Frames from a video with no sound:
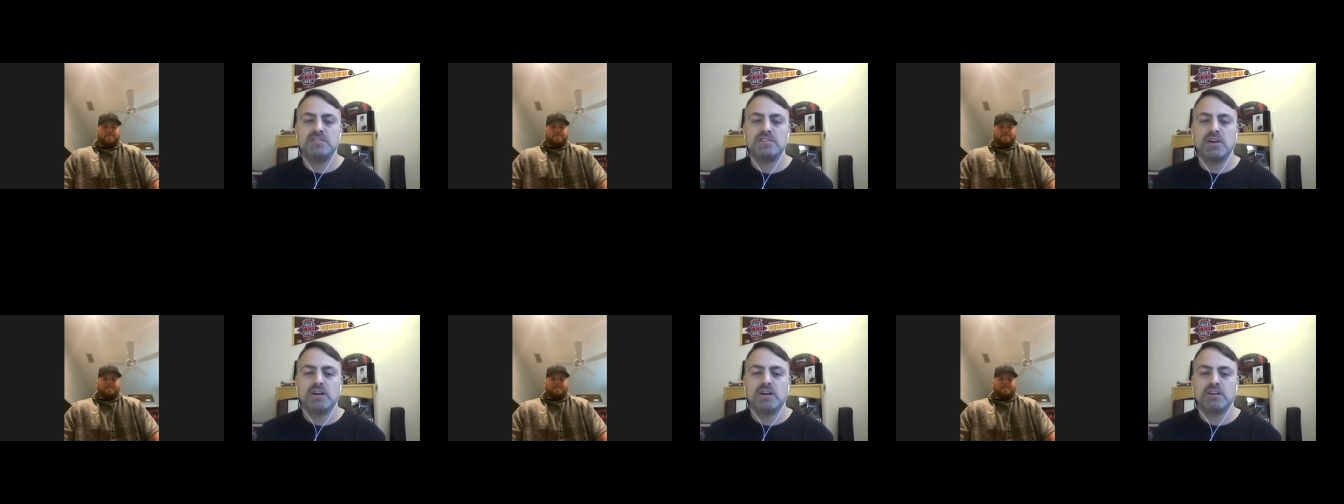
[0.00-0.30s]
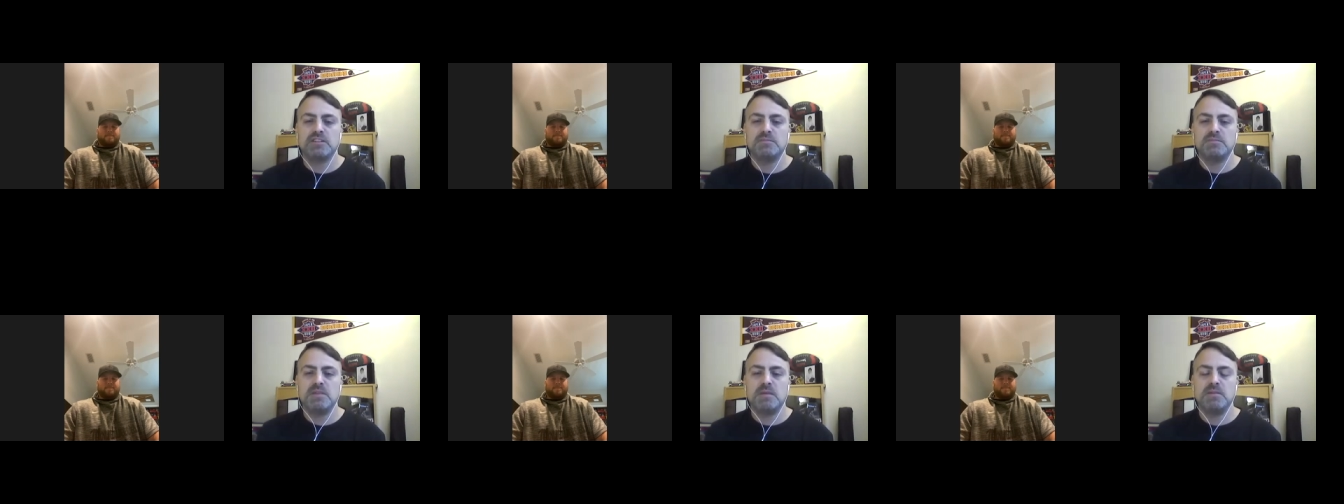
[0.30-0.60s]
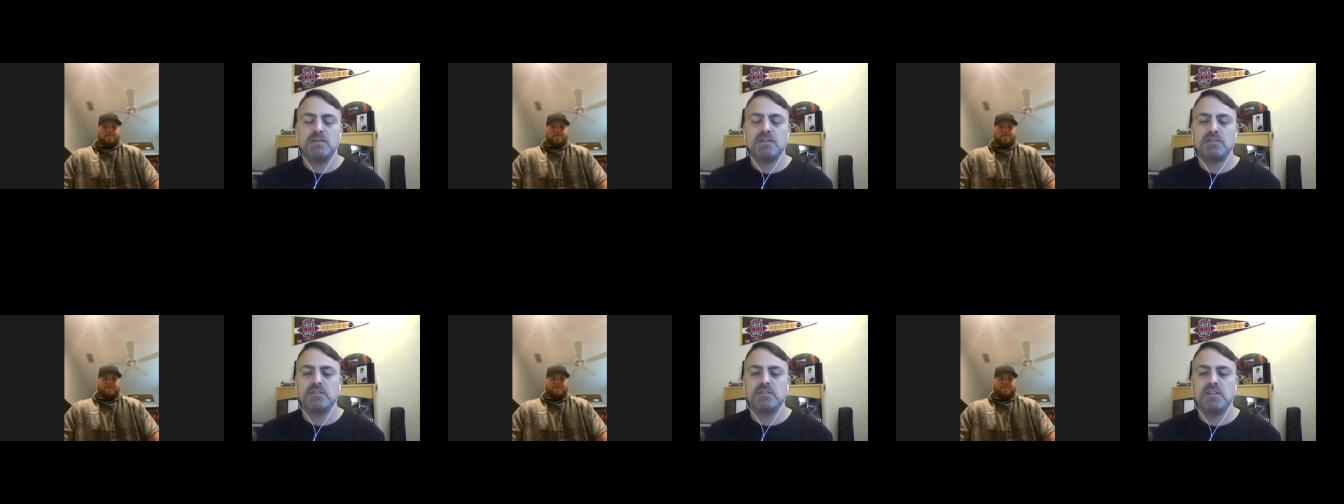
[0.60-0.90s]
talk to
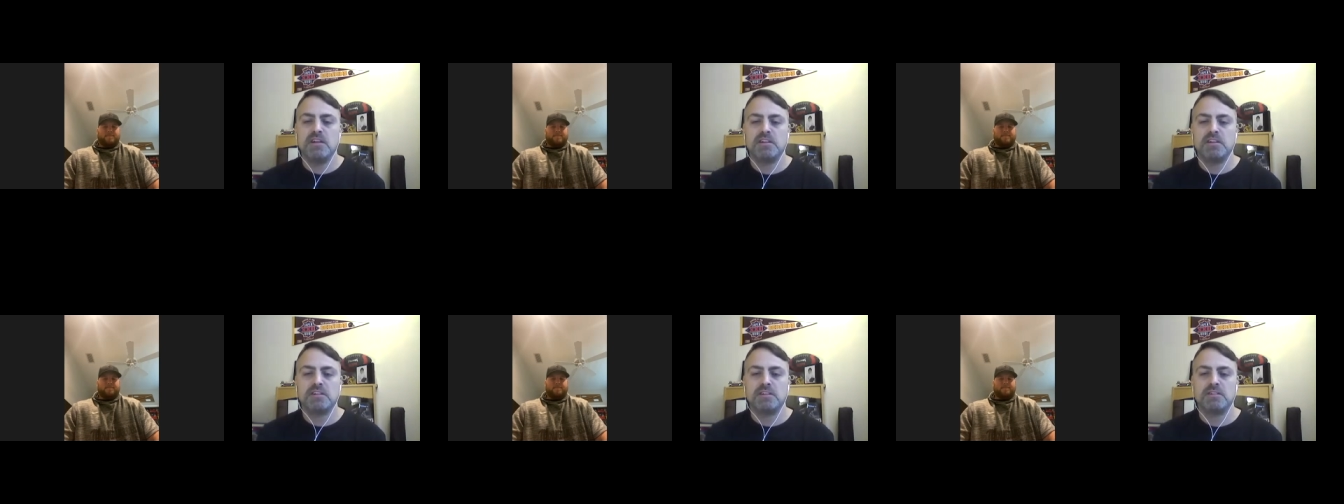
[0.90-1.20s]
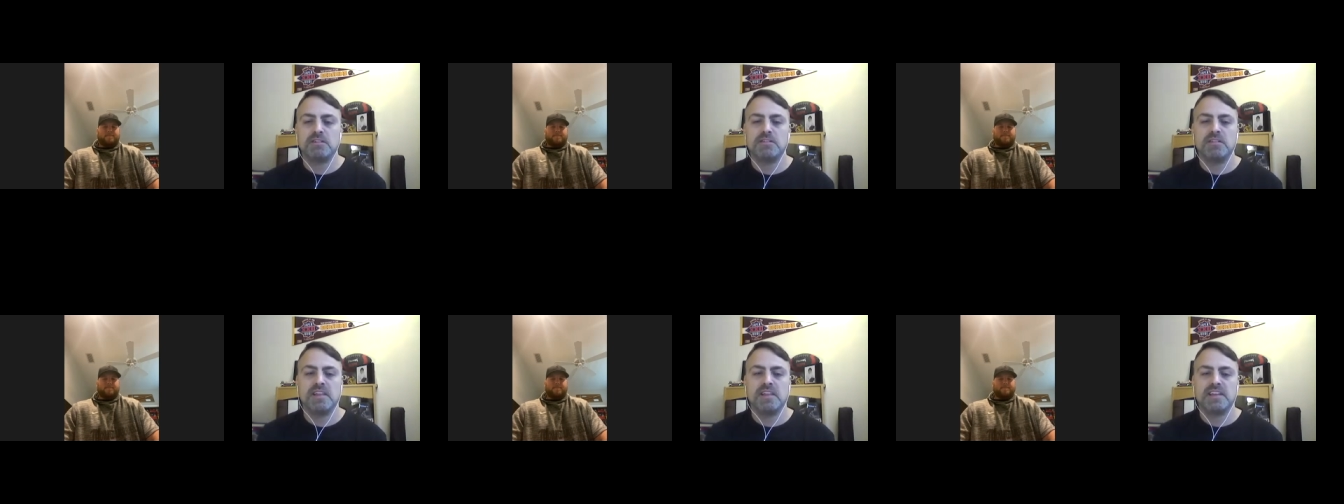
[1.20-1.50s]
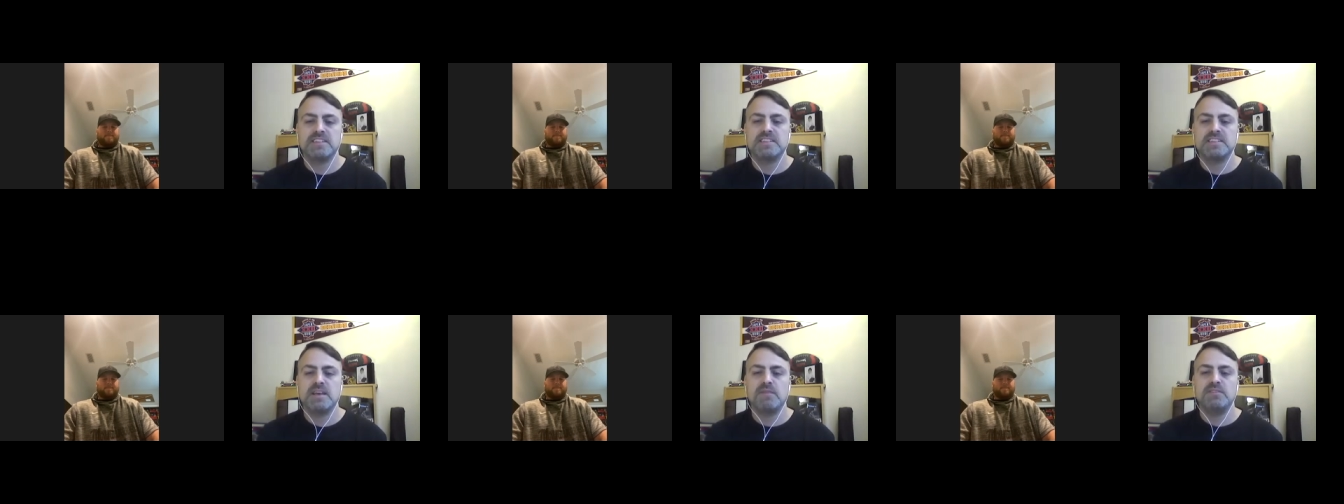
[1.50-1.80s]
maybe your younger,
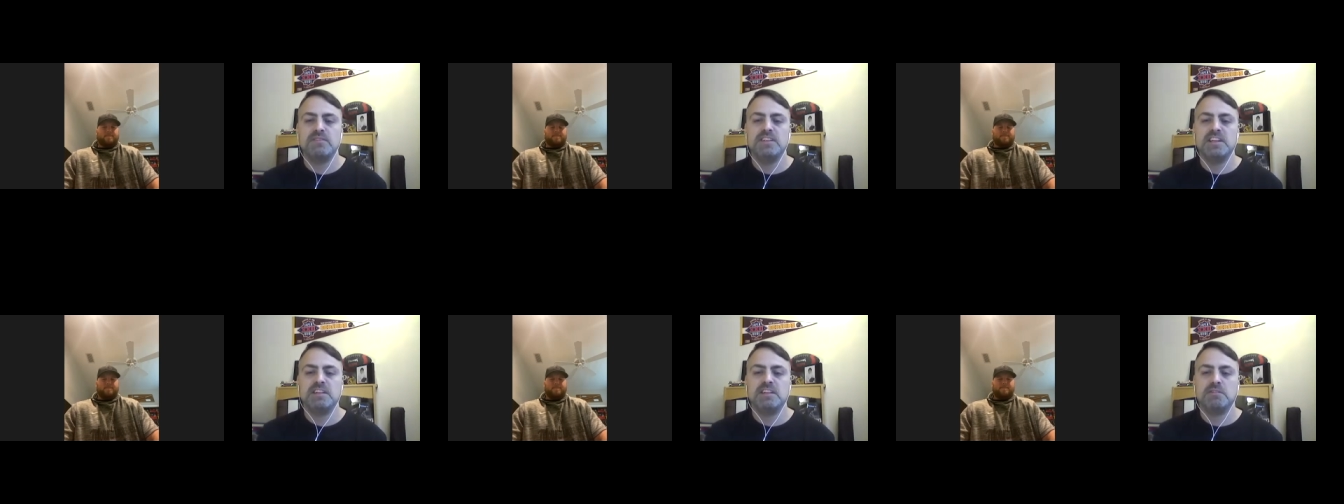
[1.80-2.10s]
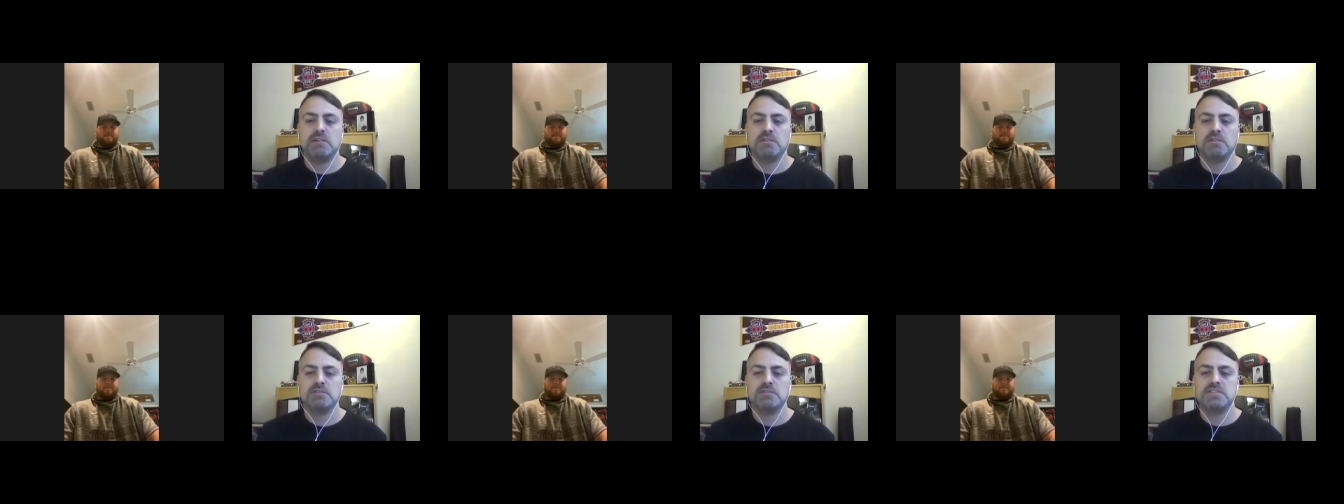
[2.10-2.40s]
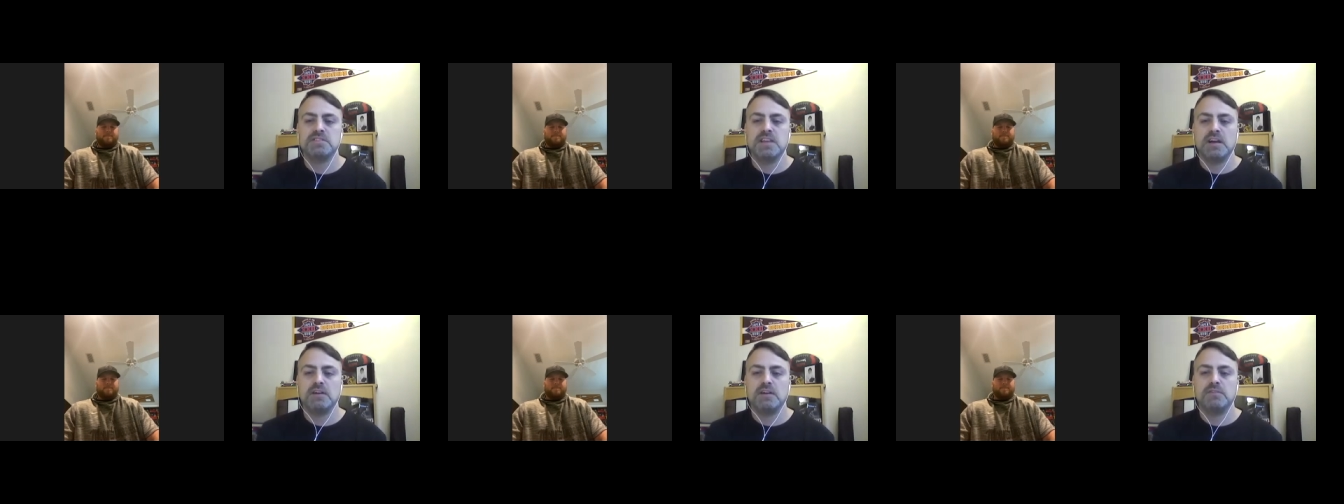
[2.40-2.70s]
like 17-year-old
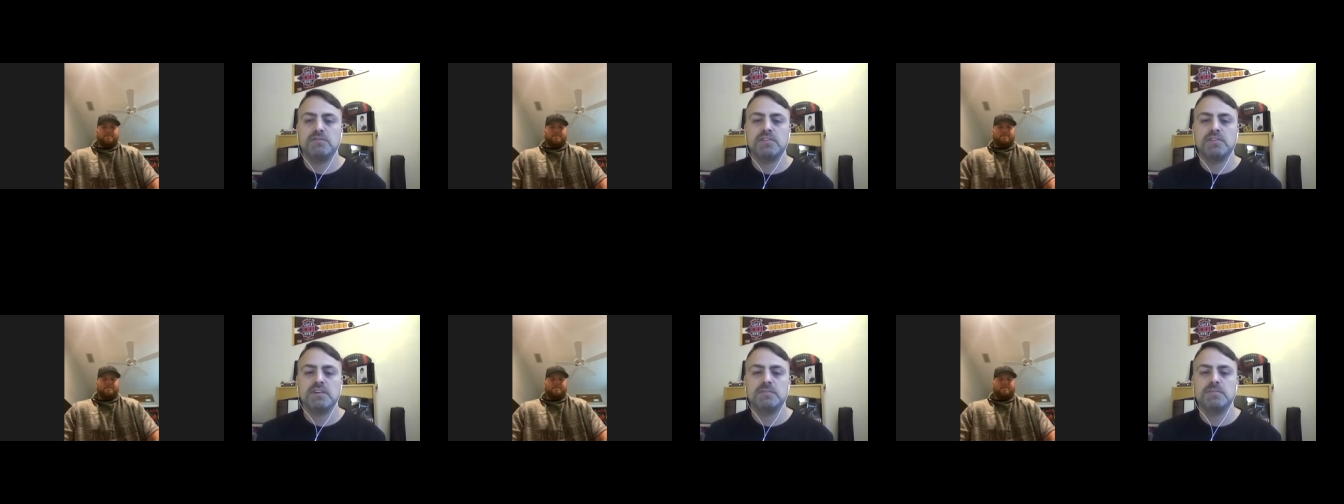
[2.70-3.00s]
self,